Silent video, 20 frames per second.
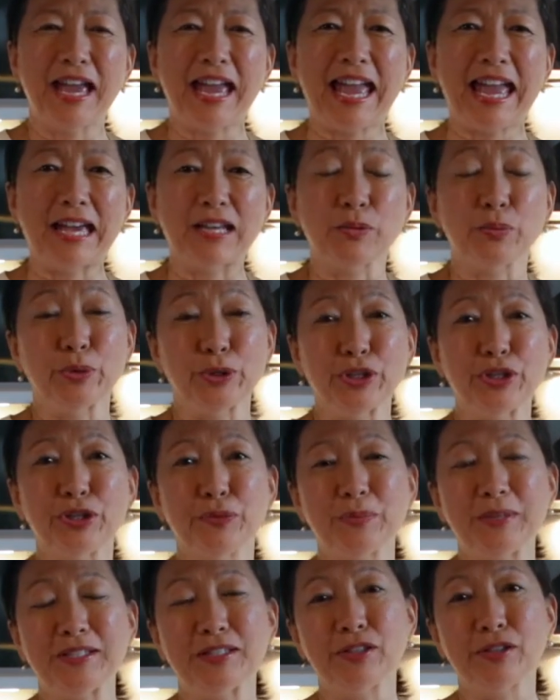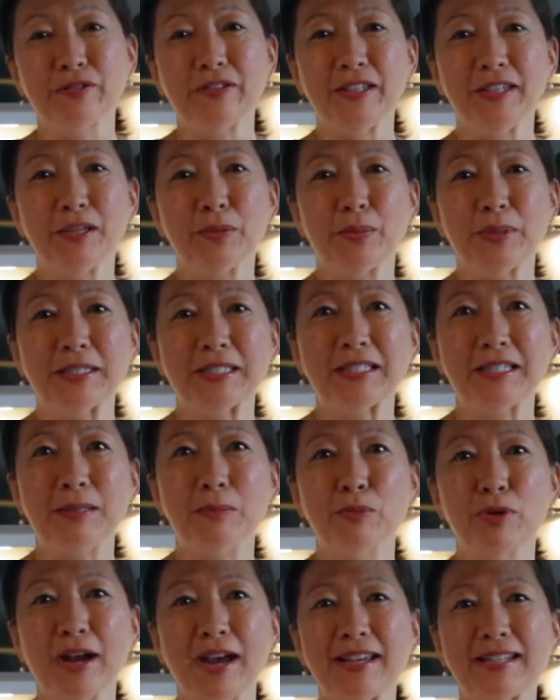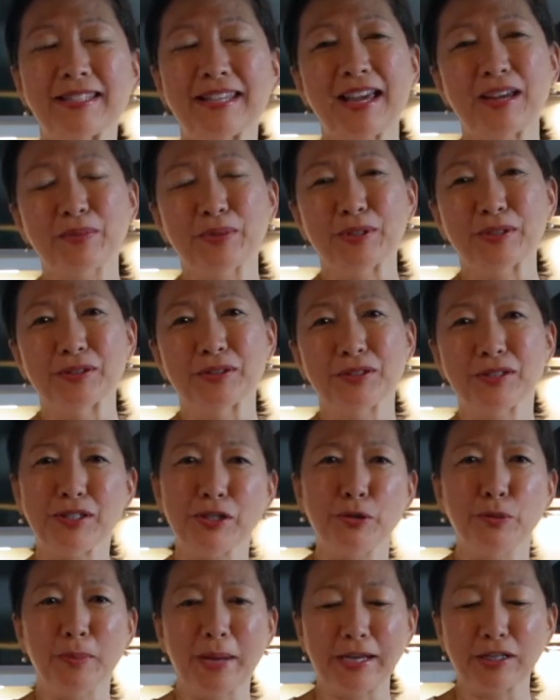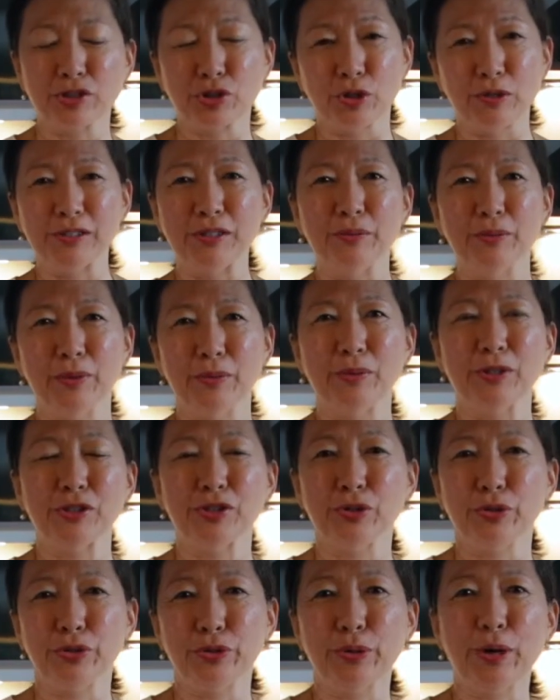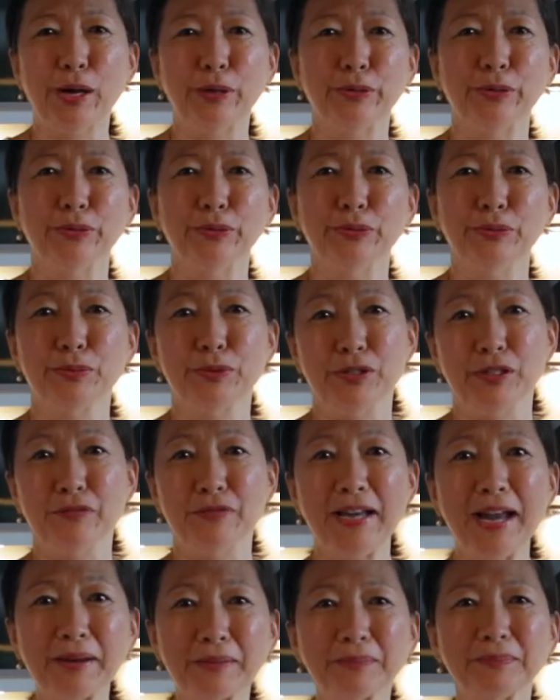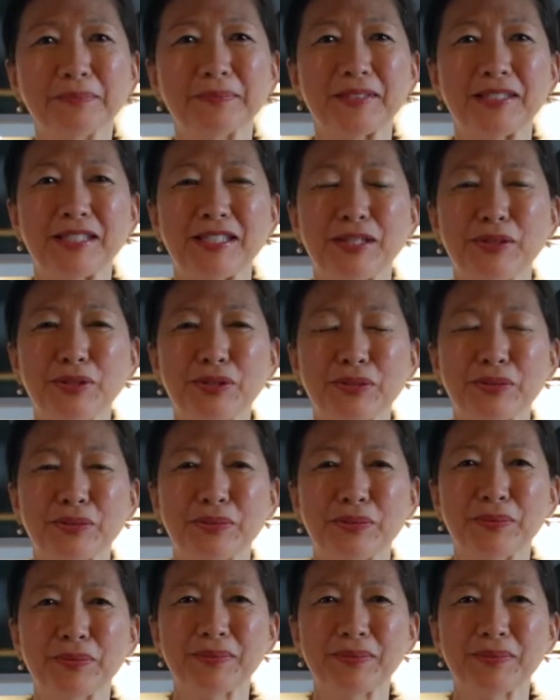And we're going to be serving it with steamed rice, and we'll see you back shortly when we show you how you serve it up. See you soon.